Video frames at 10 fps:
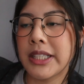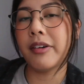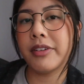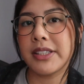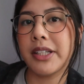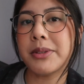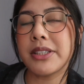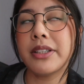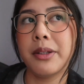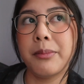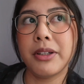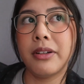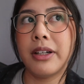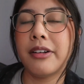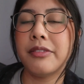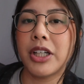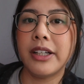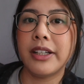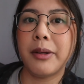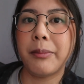Obviously, I'm still in the middle of trying
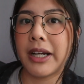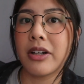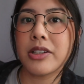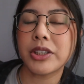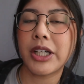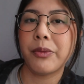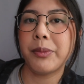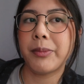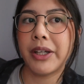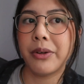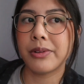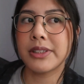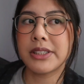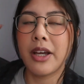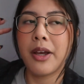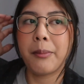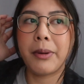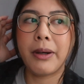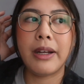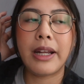to get back on track with my goals,
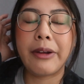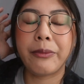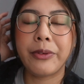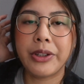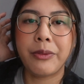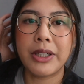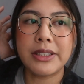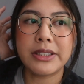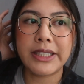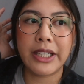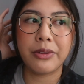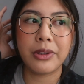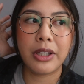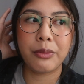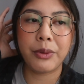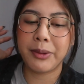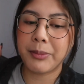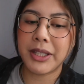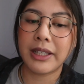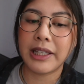but I really wanted to take you along with
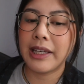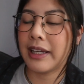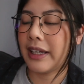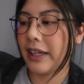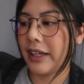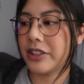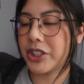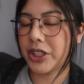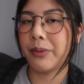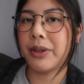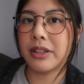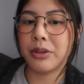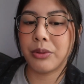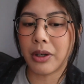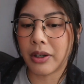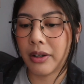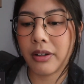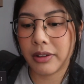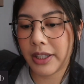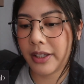me and share with you
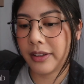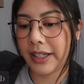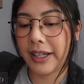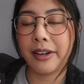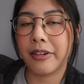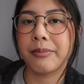all like